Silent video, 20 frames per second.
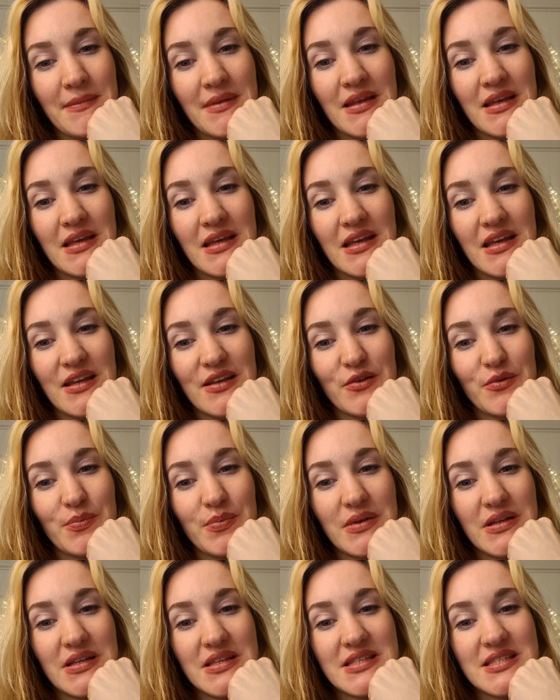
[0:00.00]
Can you
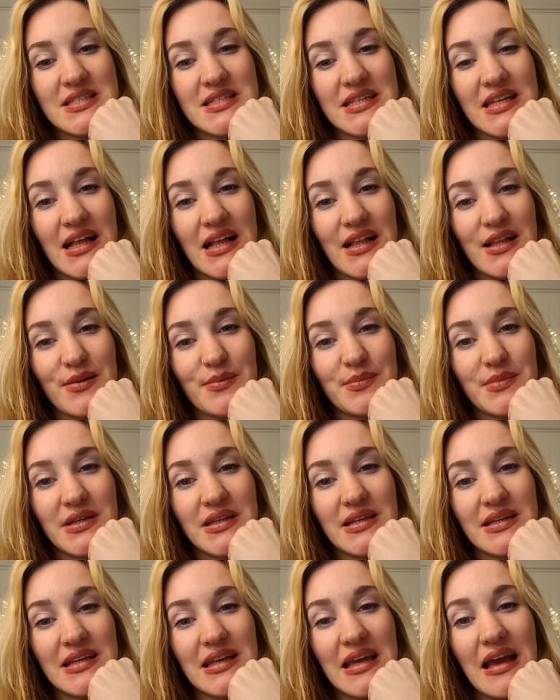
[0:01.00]
please tell
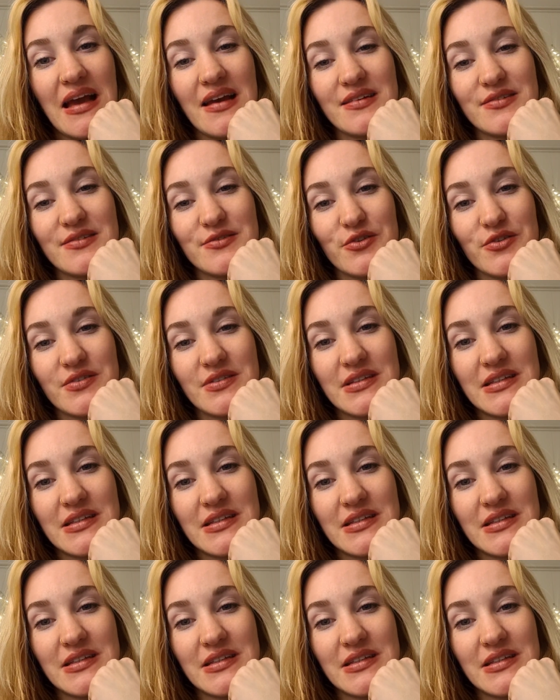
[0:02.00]
me? Yeah, I don't